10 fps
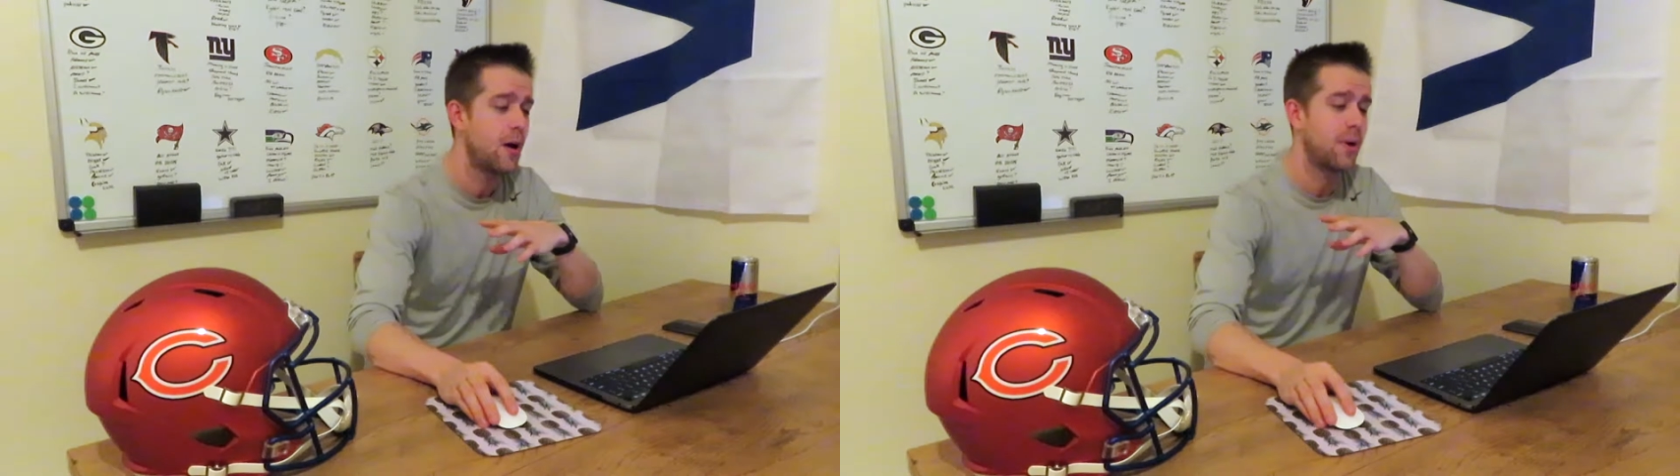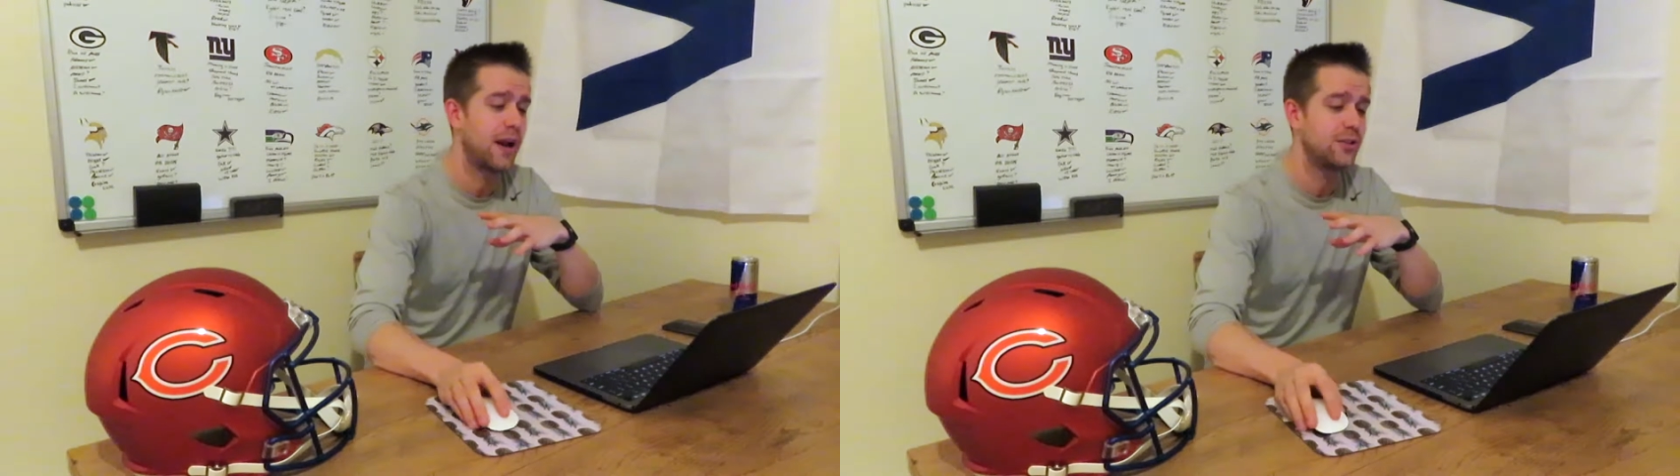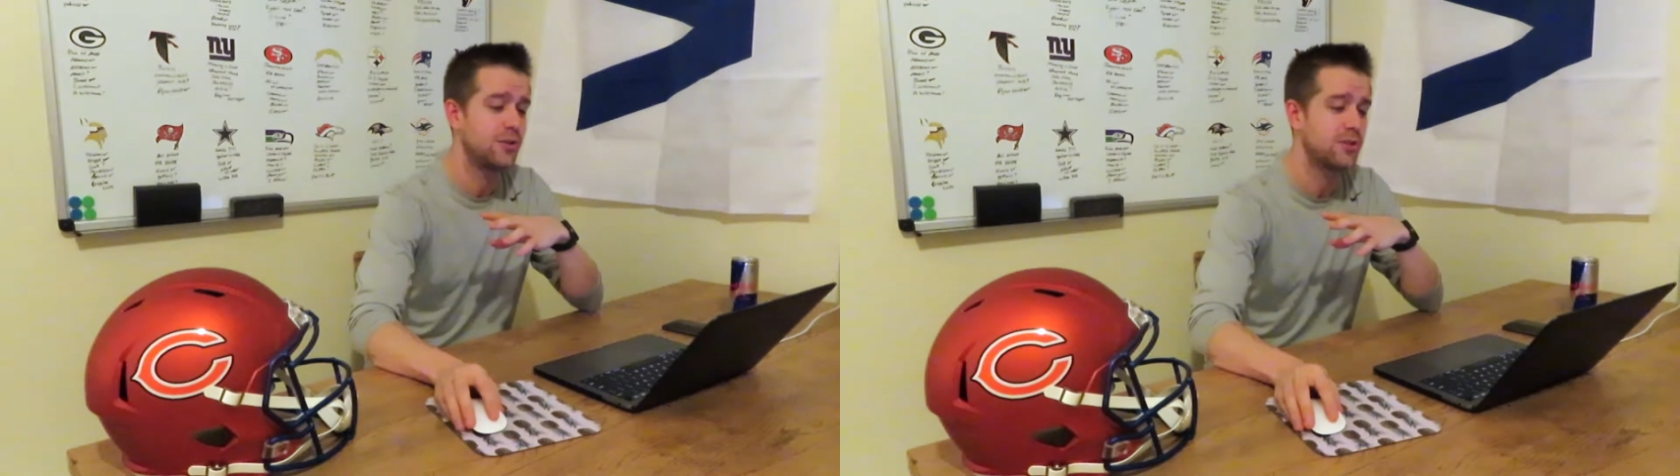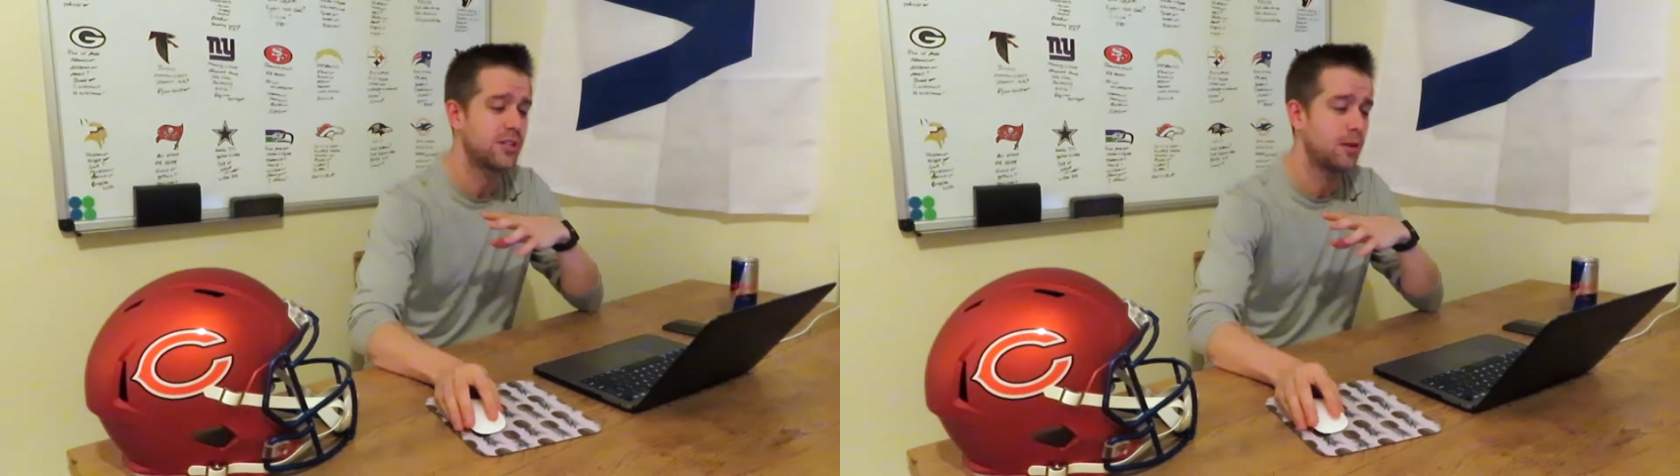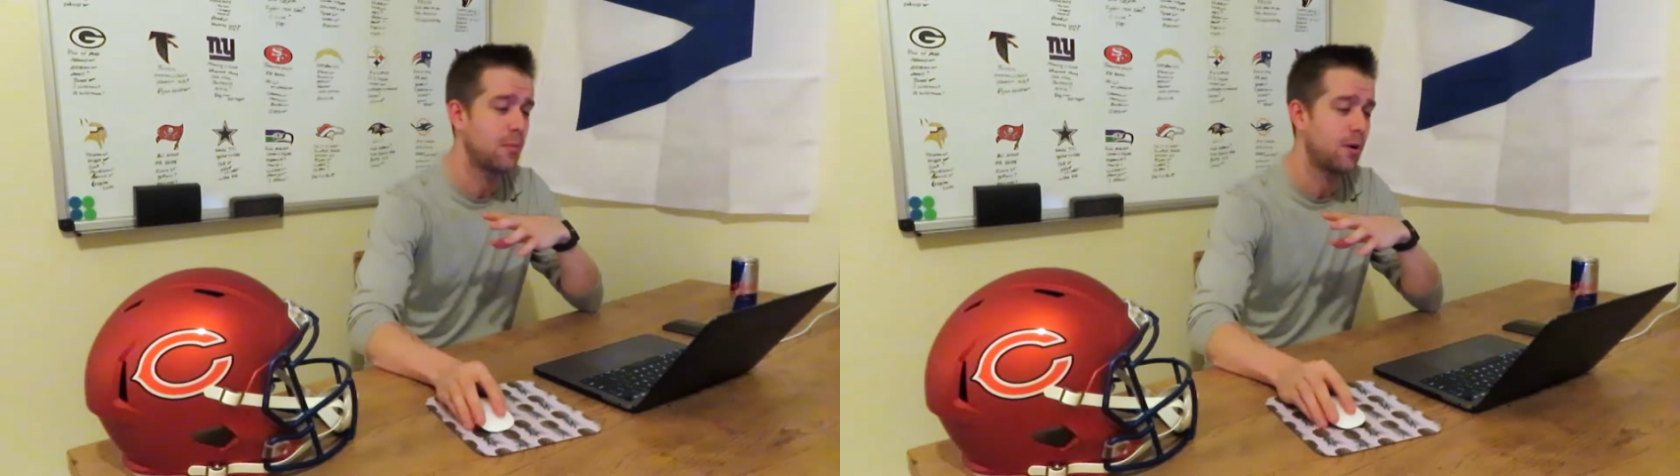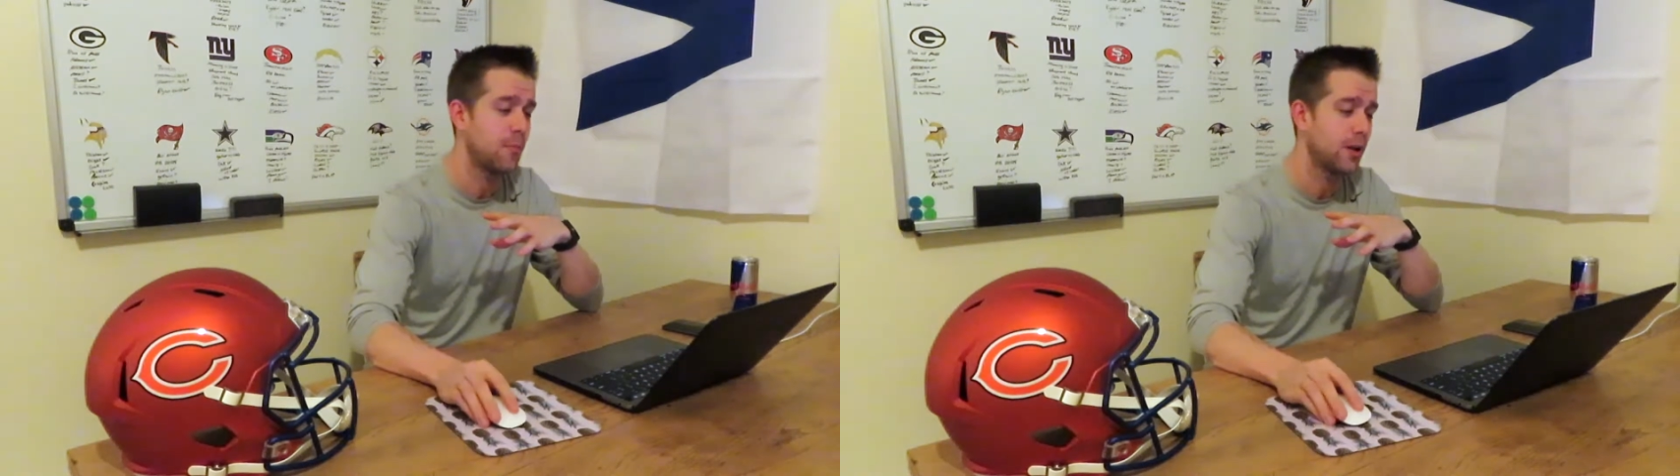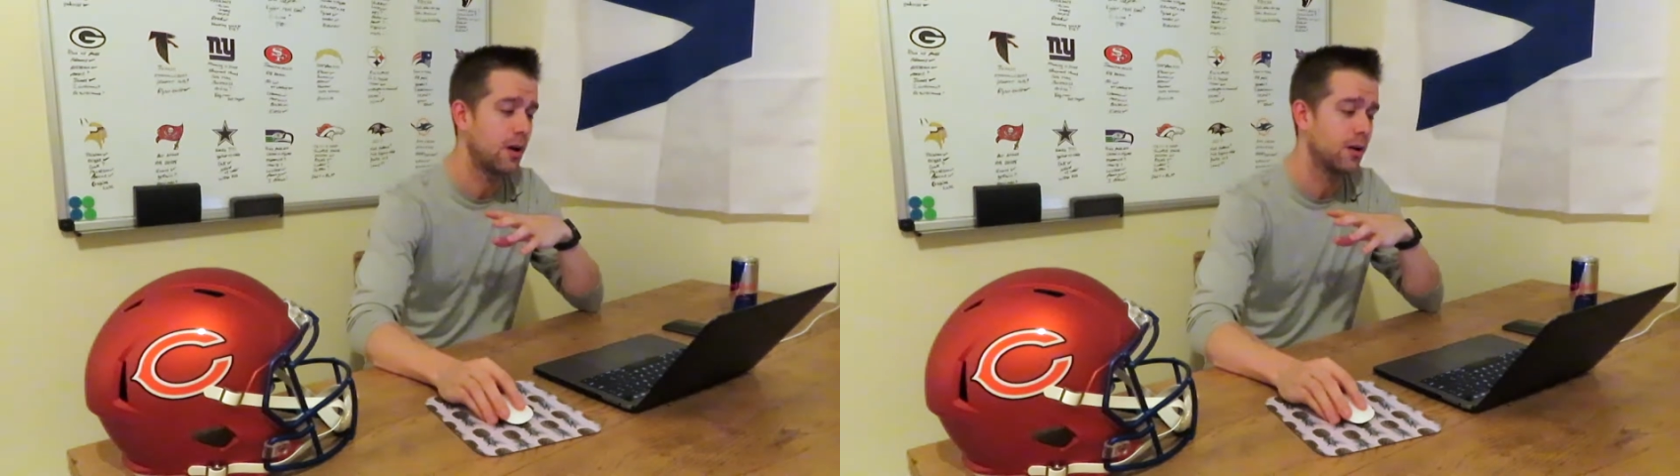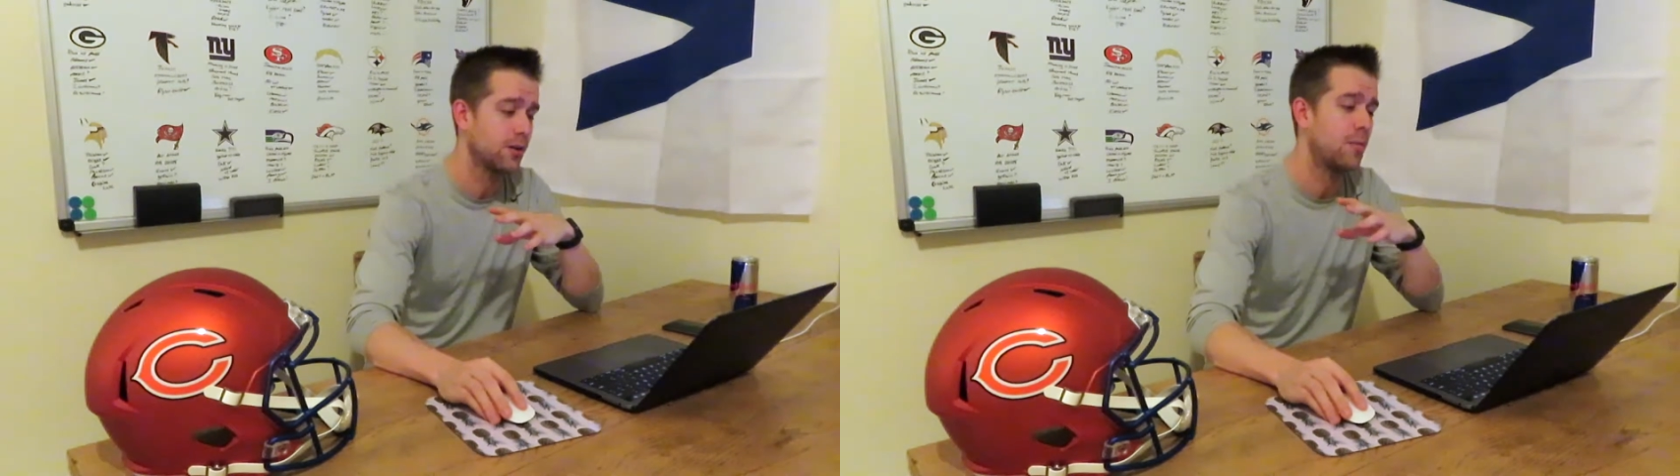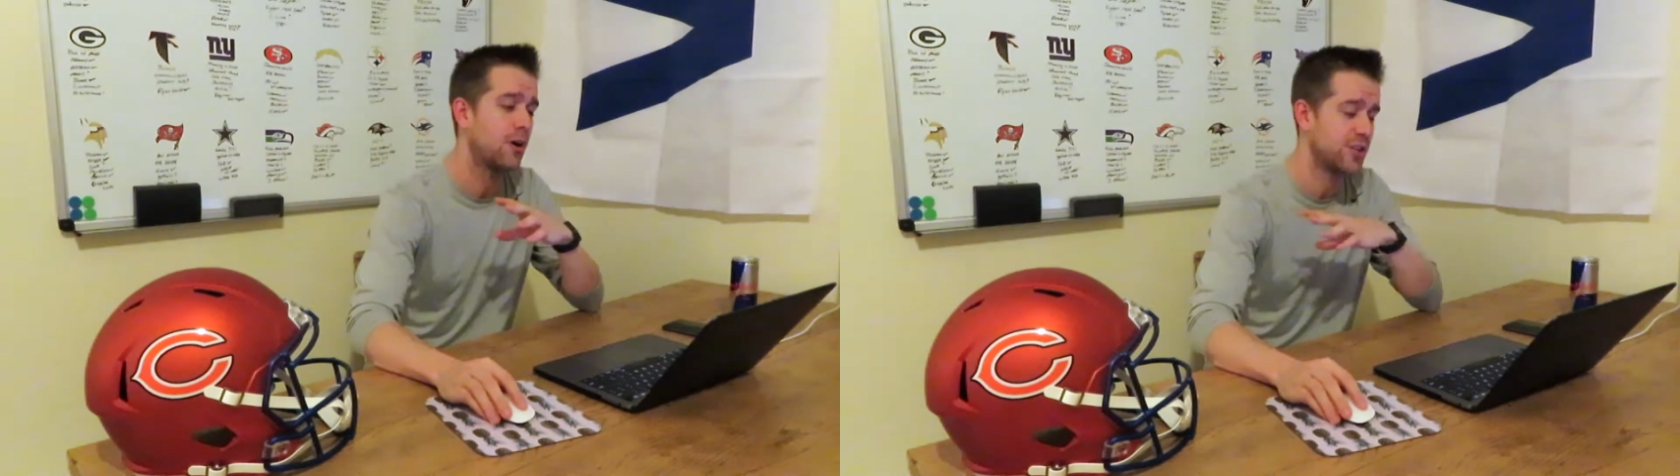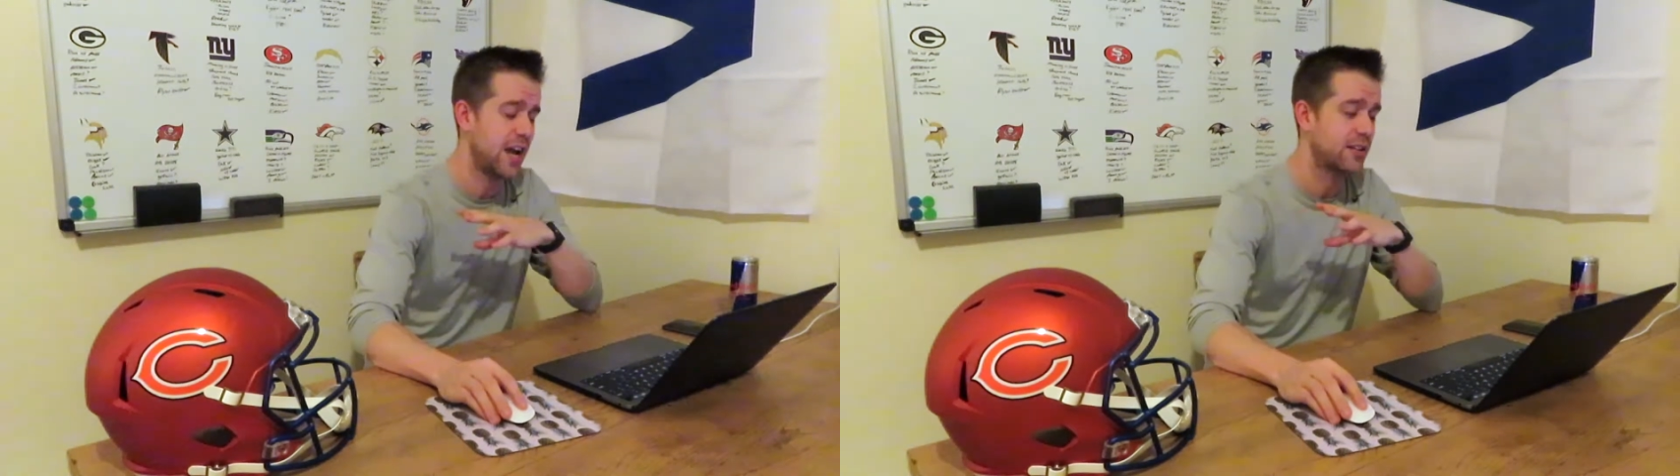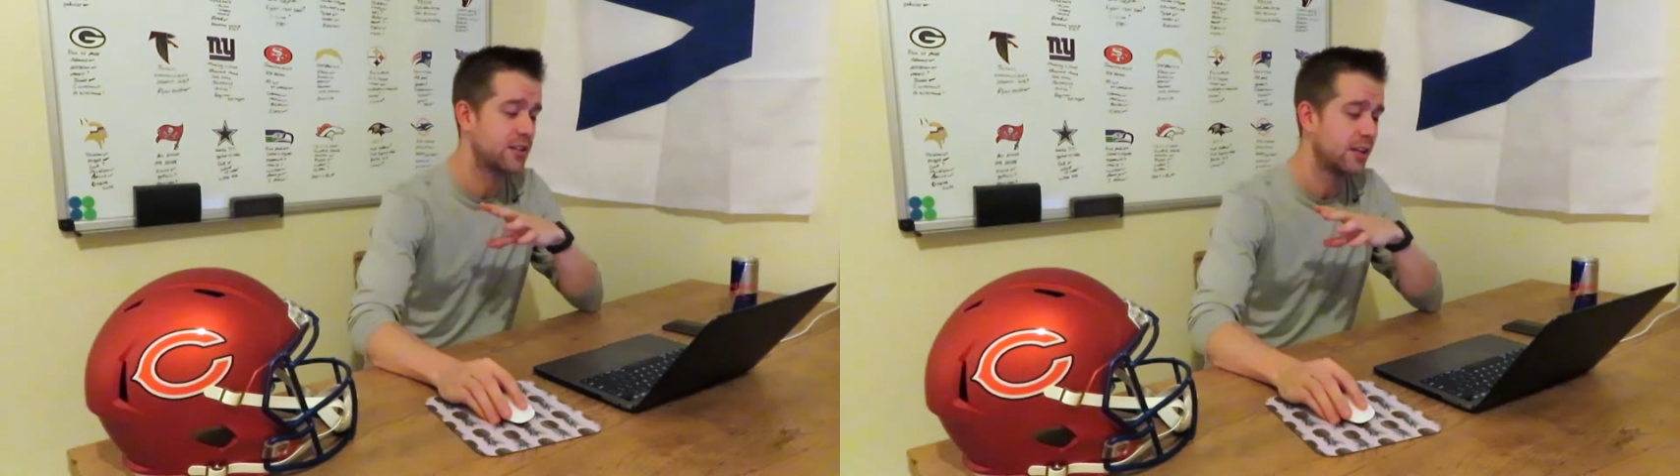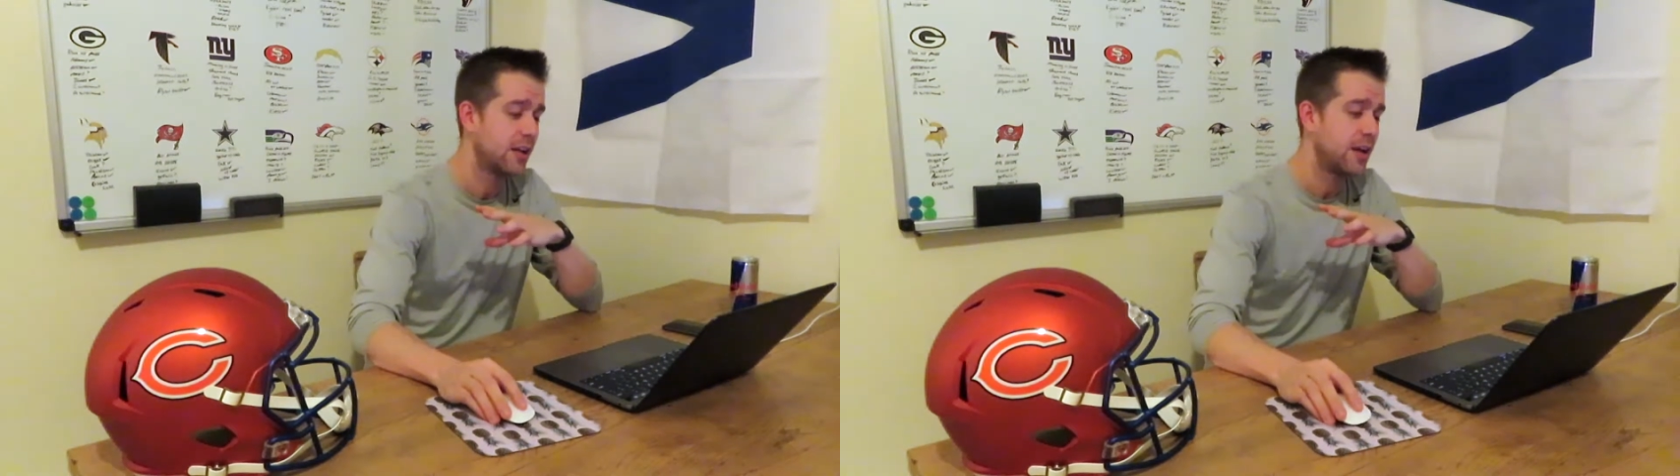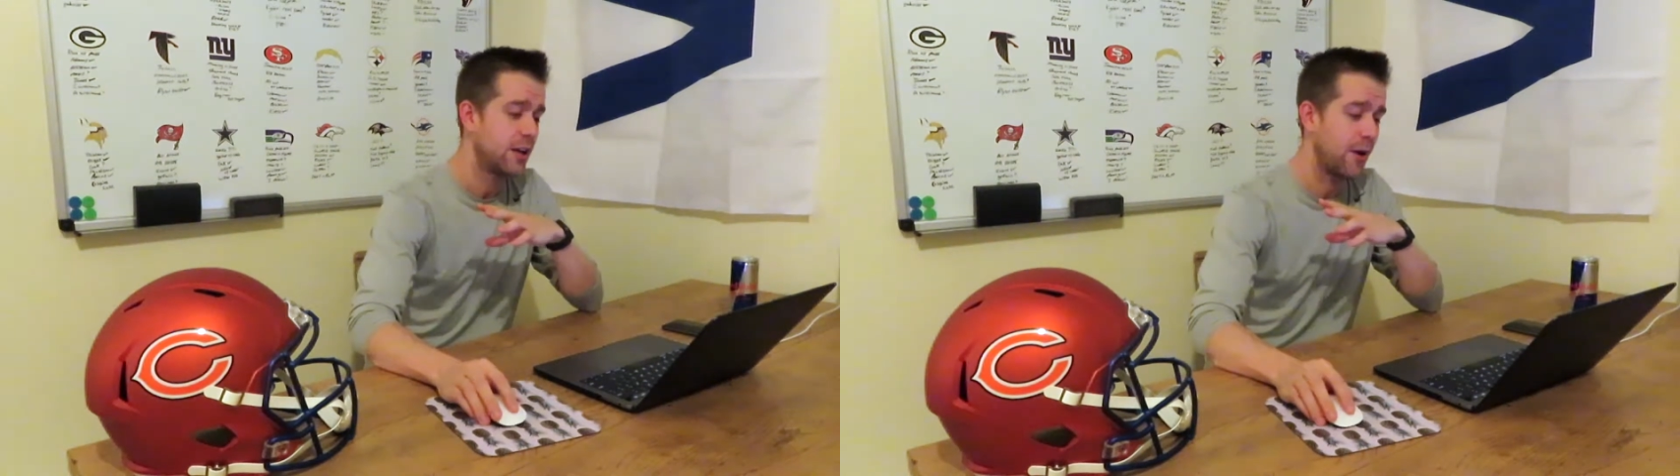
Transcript: But I do see Lamar Jackson,